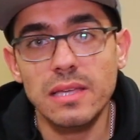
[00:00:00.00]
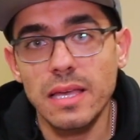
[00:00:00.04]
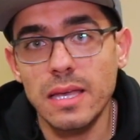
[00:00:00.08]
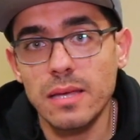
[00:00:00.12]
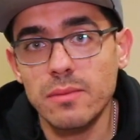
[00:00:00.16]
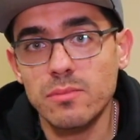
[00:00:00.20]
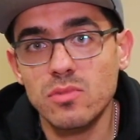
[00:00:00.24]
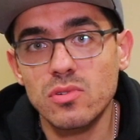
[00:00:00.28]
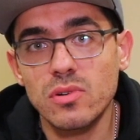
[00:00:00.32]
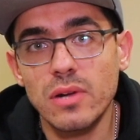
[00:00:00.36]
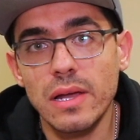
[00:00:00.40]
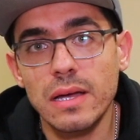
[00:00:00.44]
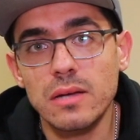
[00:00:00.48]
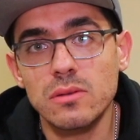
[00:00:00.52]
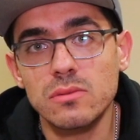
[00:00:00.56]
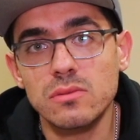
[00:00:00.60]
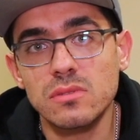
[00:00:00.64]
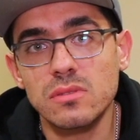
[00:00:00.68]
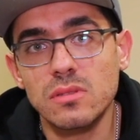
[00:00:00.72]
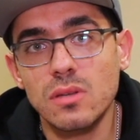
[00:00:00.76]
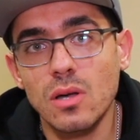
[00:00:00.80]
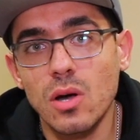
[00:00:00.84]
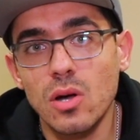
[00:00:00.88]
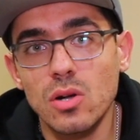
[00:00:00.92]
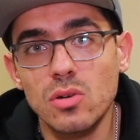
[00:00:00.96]

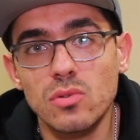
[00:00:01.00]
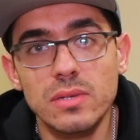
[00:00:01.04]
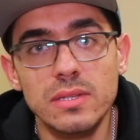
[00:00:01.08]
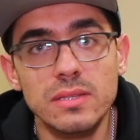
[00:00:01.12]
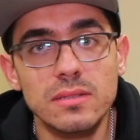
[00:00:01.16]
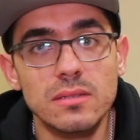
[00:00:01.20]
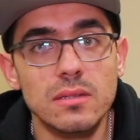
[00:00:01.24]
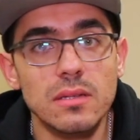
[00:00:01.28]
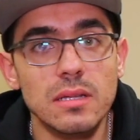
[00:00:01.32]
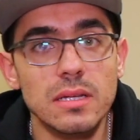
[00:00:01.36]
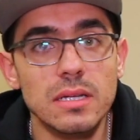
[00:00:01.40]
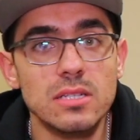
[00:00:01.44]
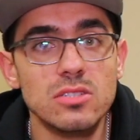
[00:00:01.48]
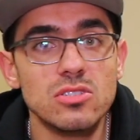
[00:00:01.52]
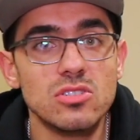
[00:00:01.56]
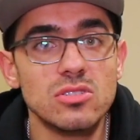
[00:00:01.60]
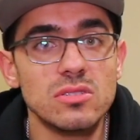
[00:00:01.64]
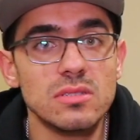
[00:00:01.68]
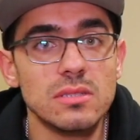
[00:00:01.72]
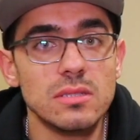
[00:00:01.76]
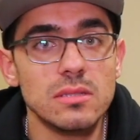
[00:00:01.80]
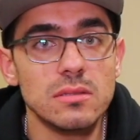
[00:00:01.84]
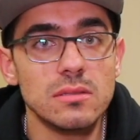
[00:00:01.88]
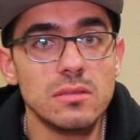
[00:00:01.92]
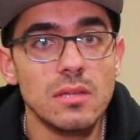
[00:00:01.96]
campgrounds, car rental
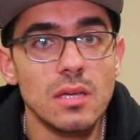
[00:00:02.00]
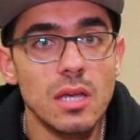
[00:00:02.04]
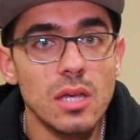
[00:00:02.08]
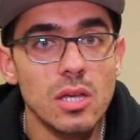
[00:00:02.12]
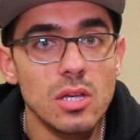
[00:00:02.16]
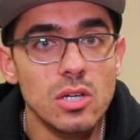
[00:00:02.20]
agencies,